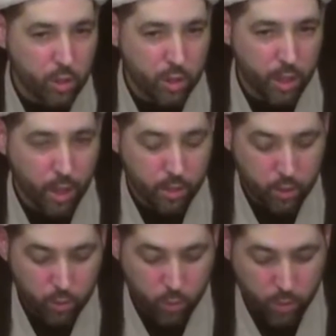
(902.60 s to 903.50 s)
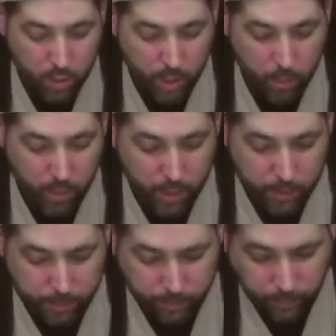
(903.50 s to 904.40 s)
their Shia to do the same
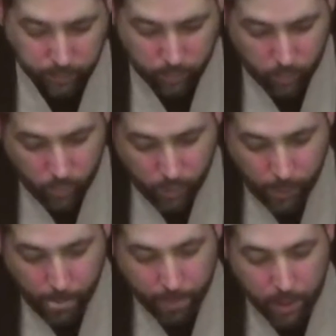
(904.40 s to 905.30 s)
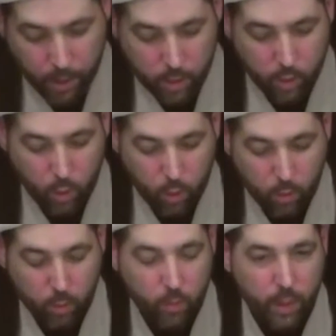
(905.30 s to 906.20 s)
thing.
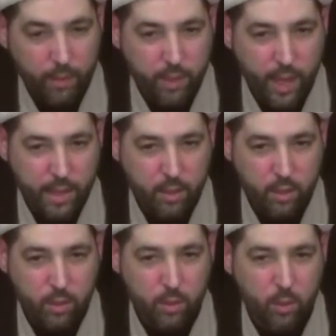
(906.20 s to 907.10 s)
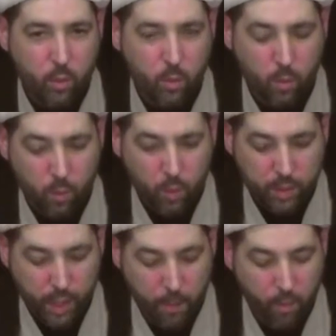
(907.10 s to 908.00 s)
So we have to ask us,
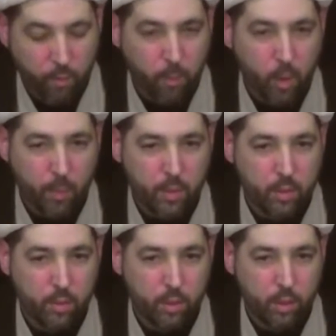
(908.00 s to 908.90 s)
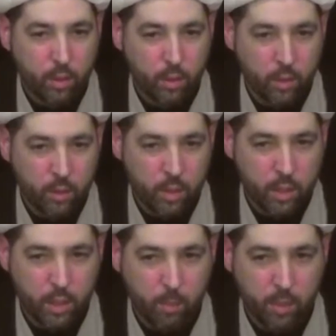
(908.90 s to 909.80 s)
what type of purpose
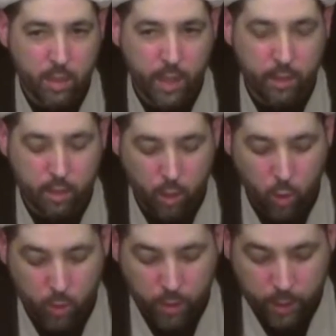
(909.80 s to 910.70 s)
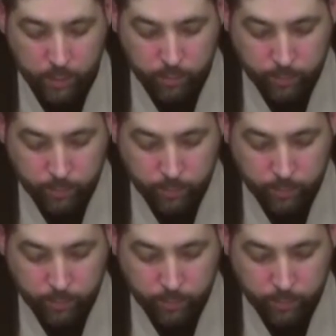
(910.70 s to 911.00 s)
does this Majalis hold?